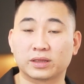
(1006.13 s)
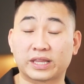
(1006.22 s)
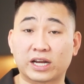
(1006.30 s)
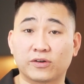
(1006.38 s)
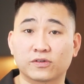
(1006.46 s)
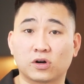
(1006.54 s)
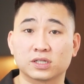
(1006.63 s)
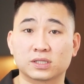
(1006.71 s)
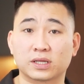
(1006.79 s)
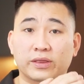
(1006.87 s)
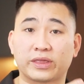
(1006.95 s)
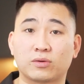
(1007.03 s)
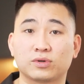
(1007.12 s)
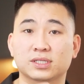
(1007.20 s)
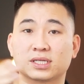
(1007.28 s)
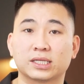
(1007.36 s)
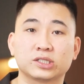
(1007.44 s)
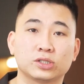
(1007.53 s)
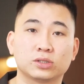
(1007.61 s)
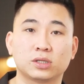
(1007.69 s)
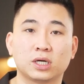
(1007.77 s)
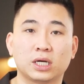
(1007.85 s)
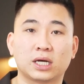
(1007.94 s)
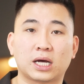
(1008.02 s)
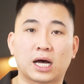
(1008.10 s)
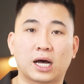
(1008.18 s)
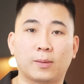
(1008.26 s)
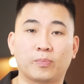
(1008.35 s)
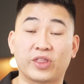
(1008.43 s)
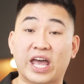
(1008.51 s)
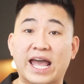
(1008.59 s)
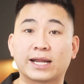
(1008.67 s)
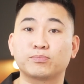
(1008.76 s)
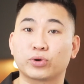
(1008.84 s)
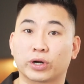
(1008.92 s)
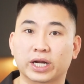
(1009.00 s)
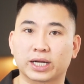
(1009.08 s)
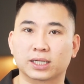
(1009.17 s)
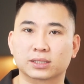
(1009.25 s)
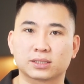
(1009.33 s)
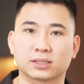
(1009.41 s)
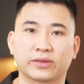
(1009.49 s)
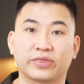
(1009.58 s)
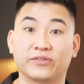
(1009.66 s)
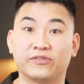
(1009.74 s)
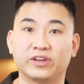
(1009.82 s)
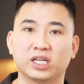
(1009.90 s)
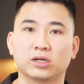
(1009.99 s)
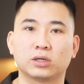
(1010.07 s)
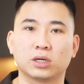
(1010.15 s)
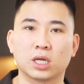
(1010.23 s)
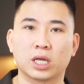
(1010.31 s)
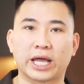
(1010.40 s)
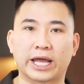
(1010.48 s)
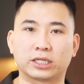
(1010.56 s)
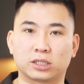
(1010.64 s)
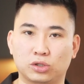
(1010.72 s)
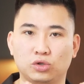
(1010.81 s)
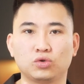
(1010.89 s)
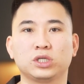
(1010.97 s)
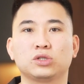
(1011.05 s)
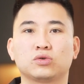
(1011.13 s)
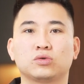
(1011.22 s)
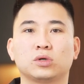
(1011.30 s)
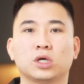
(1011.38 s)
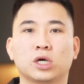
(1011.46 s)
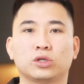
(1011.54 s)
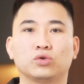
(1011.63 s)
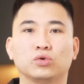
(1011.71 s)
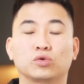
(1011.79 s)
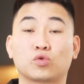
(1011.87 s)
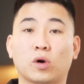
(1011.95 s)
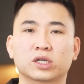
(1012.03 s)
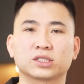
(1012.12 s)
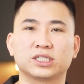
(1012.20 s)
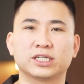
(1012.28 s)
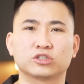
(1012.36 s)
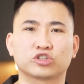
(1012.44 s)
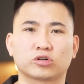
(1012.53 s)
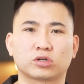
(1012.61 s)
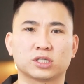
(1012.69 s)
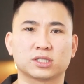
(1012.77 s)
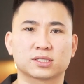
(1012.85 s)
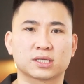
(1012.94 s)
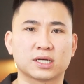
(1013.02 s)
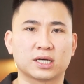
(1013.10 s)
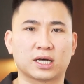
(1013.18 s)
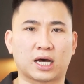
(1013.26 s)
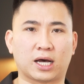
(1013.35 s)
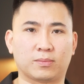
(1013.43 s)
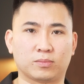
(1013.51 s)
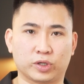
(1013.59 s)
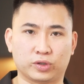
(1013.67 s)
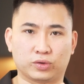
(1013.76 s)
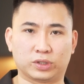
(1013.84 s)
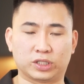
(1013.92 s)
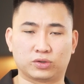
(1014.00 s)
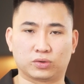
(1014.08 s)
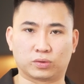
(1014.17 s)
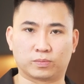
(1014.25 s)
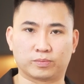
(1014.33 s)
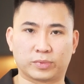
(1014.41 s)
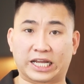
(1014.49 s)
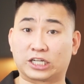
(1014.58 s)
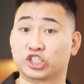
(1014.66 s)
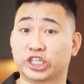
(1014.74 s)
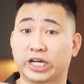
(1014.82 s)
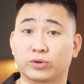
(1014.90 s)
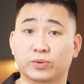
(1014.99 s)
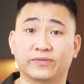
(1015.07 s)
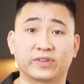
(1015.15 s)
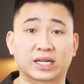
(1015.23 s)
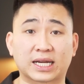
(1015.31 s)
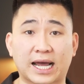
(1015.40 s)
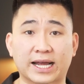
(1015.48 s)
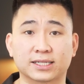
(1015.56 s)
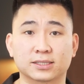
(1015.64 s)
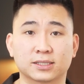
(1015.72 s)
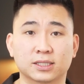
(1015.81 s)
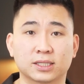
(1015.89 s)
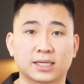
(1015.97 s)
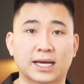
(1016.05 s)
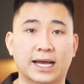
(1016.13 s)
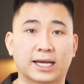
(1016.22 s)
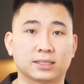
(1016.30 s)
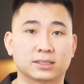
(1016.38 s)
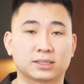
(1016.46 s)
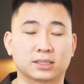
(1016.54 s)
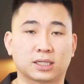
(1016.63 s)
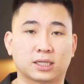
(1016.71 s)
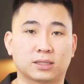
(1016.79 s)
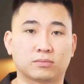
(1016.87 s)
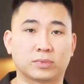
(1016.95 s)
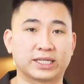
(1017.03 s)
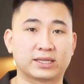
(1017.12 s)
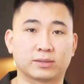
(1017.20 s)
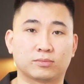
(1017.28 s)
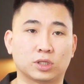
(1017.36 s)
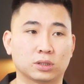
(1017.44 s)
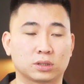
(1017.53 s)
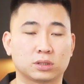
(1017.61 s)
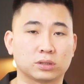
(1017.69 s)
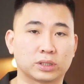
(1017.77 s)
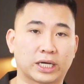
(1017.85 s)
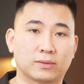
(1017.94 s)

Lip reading: then of course they will send you the end product, the video, and you need to do quality assurance. You need to share with the client and let them look,